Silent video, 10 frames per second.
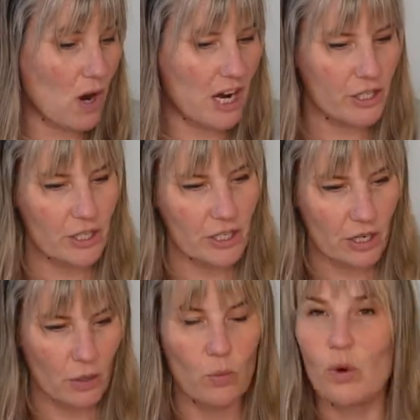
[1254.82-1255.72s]
washed
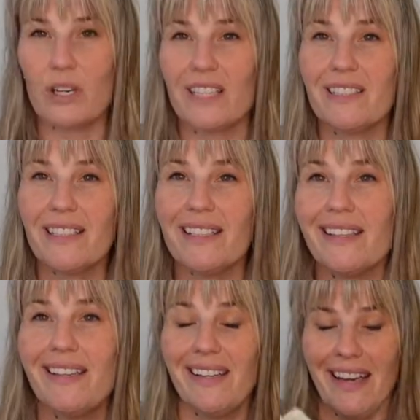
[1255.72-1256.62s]
or worn.
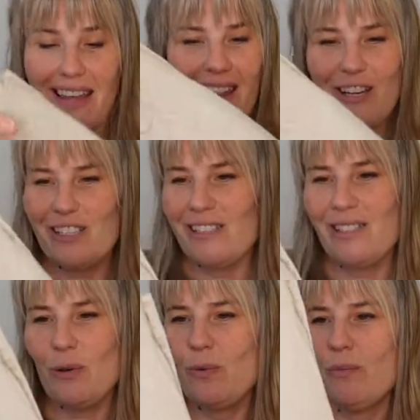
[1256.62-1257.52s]
They're
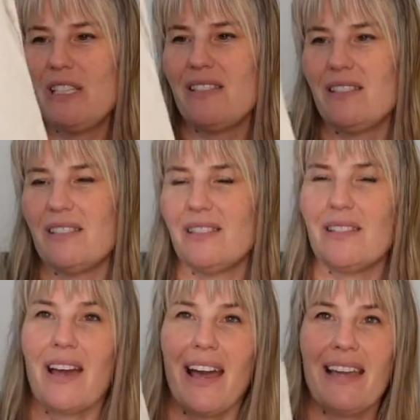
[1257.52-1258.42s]
just a
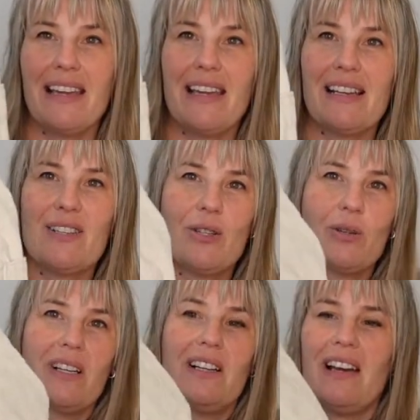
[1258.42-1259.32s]
woman's hiking
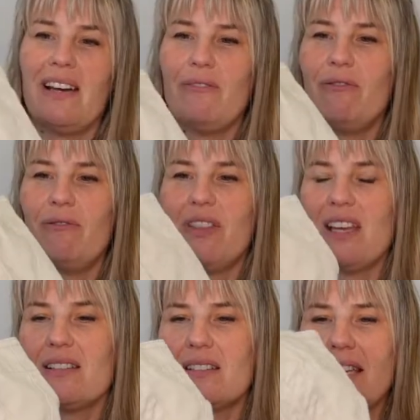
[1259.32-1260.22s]
short, have
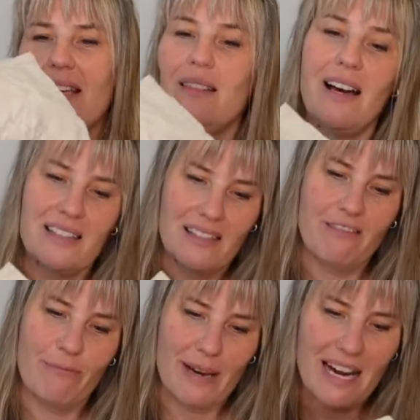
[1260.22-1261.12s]
things like lots
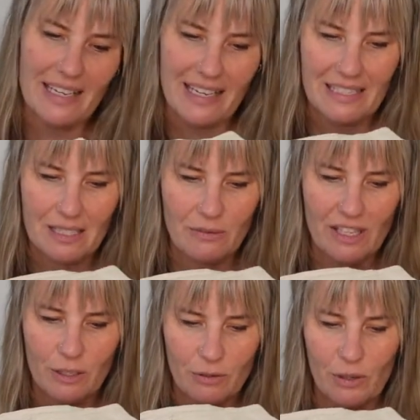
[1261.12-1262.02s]
of pockets,
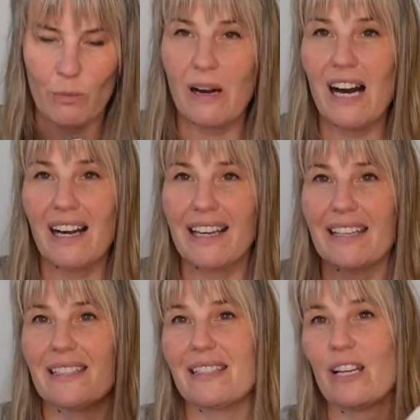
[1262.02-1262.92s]
Velcro
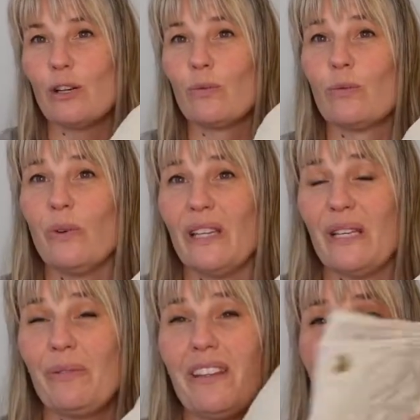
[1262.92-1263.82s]
pockets that are
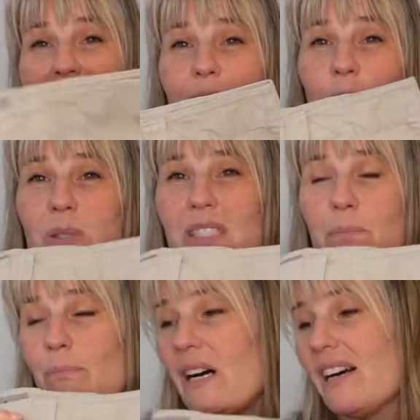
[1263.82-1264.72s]
really, really deep,
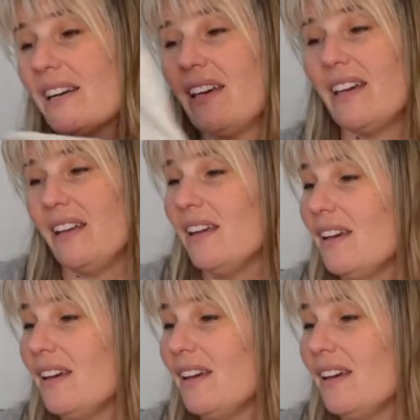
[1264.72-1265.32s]
zip pocket.